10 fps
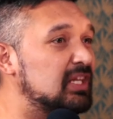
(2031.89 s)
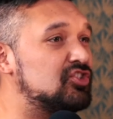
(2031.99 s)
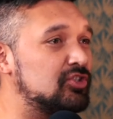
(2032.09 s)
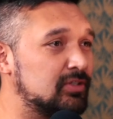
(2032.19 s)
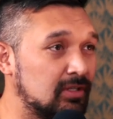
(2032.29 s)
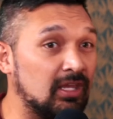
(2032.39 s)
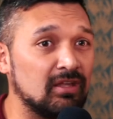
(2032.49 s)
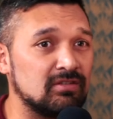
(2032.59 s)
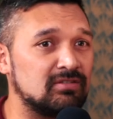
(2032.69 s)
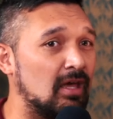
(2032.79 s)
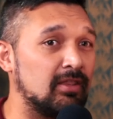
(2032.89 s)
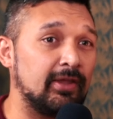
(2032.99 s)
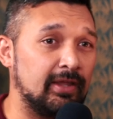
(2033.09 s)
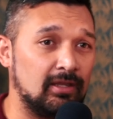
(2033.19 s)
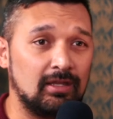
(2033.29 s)
teach kids that
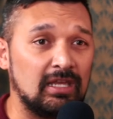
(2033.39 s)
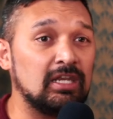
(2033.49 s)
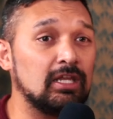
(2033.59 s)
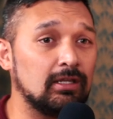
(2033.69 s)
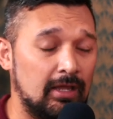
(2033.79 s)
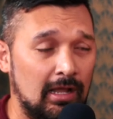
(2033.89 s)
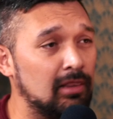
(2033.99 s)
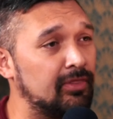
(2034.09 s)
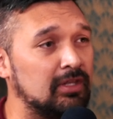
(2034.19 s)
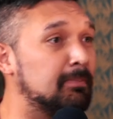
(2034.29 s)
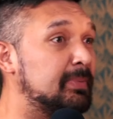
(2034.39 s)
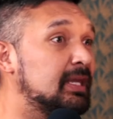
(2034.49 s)
h- eating healthy,